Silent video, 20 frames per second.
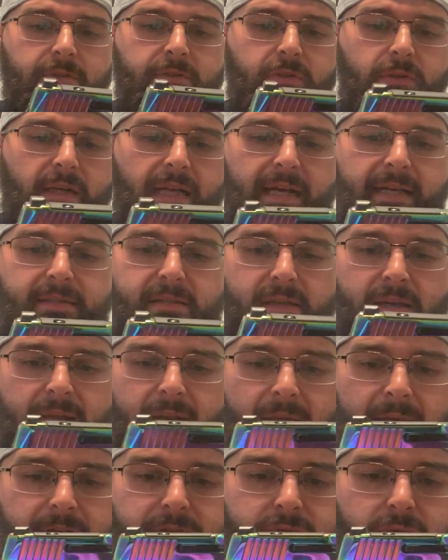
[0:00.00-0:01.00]
So it has an
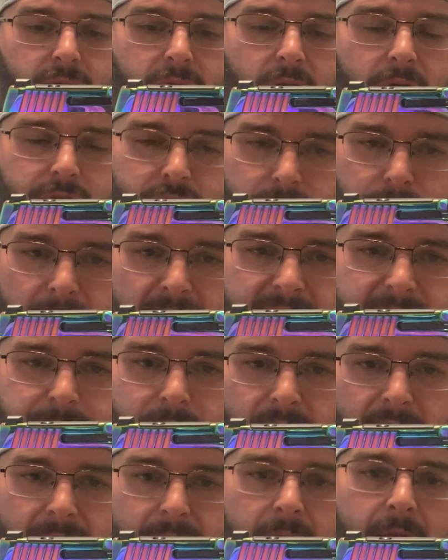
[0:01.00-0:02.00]
actual larger base
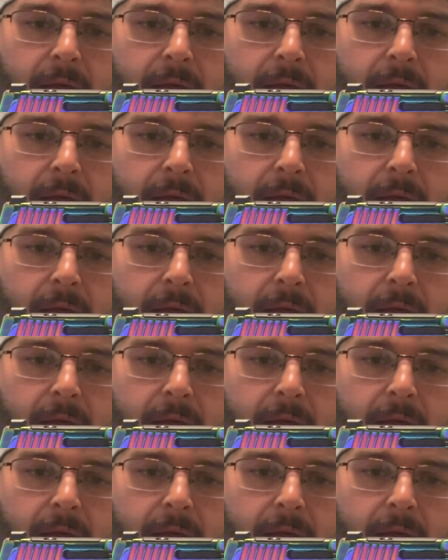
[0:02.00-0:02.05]
plate.